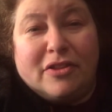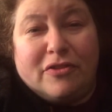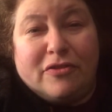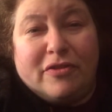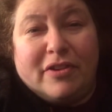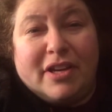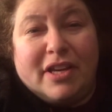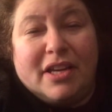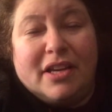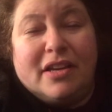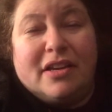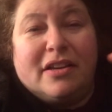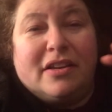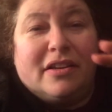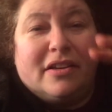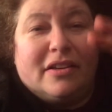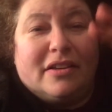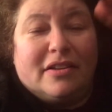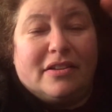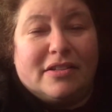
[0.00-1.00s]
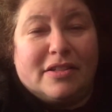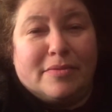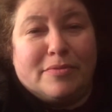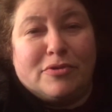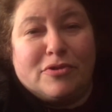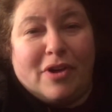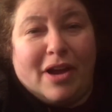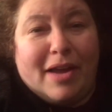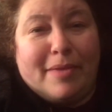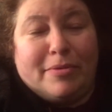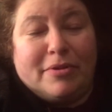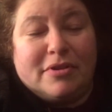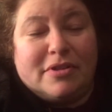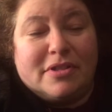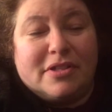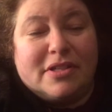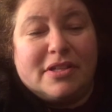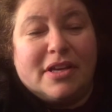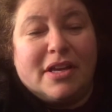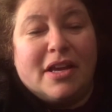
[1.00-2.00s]
three
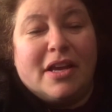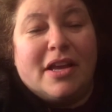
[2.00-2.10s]
subscribers